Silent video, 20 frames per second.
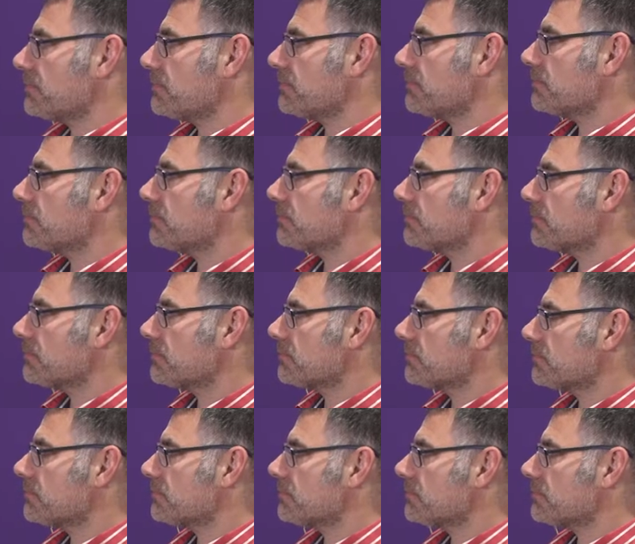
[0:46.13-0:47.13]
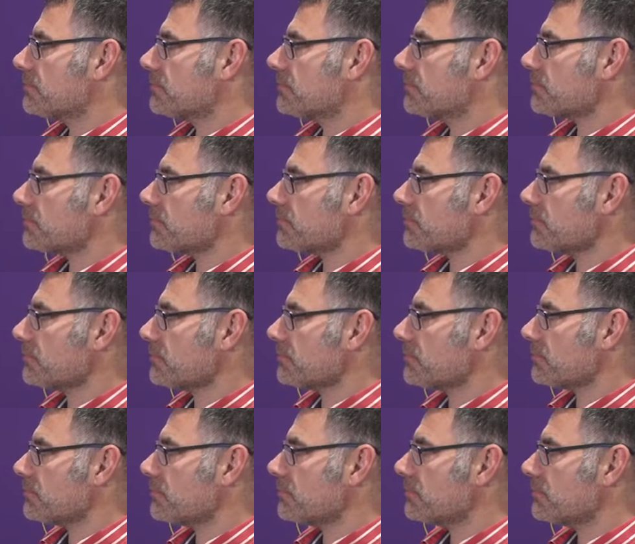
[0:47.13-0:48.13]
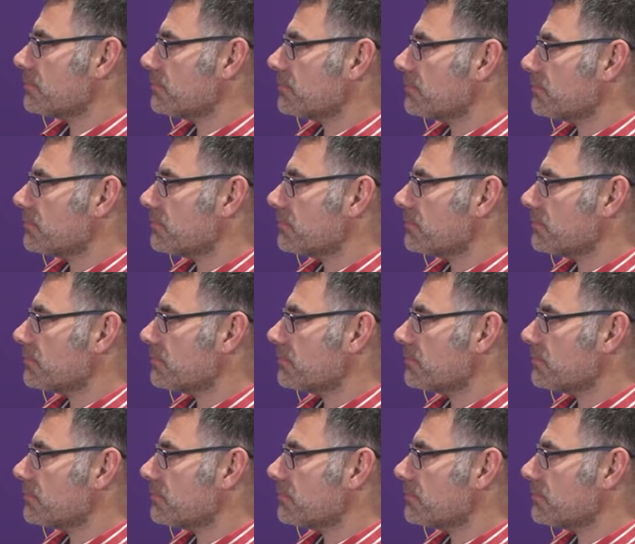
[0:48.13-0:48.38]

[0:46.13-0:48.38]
(not speaking)